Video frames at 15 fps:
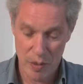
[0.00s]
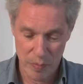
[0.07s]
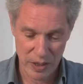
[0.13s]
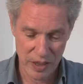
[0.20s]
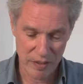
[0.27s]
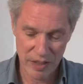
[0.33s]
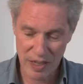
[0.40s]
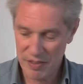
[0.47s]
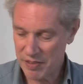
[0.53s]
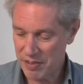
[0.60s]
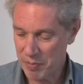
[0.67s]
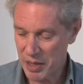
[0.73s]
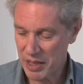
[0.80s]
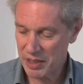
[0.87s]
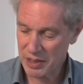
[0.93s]
but it tends
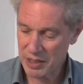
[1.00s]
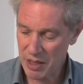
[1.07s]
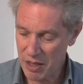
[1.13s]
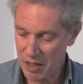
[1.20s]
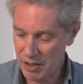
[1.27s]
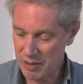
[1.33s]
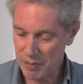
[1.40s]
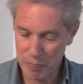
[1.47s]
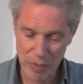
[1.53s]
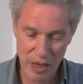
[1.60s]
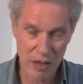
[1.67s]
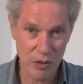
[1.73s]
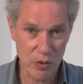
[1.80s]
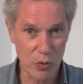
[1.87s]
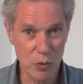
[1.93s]
to make the card
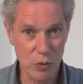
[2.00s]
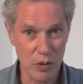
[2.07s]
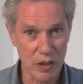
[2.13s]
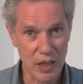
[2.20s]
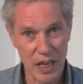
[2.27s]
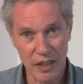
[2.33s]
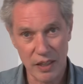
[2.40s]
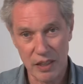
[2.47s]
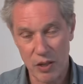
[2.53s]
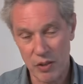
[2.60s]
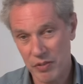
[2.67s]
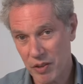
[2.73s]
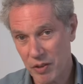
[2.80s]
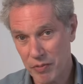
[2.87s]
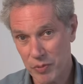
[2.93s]
buckle and it
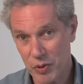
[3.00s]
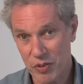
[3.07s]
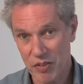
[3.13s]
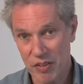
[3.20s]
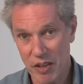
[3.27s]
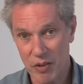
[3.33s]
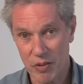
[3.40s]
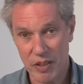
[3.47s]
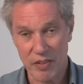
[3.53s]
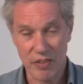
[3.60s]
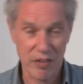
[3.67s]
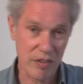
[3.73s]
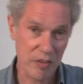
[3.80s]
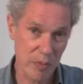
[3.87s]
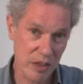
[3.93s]
goes off more slowly,
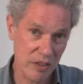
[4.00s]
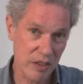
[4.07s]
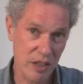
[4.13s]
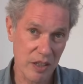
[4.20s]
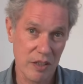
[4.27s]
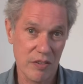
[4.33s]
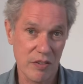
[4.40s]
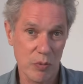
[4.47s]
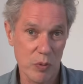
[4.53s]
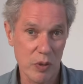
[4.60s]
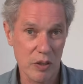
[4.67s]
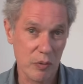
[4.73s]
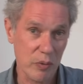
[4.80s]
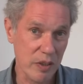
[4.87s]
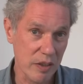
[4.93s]
so it's much harder to
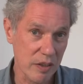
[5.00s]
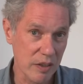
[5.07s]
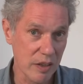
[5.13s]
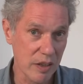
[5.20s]
work with.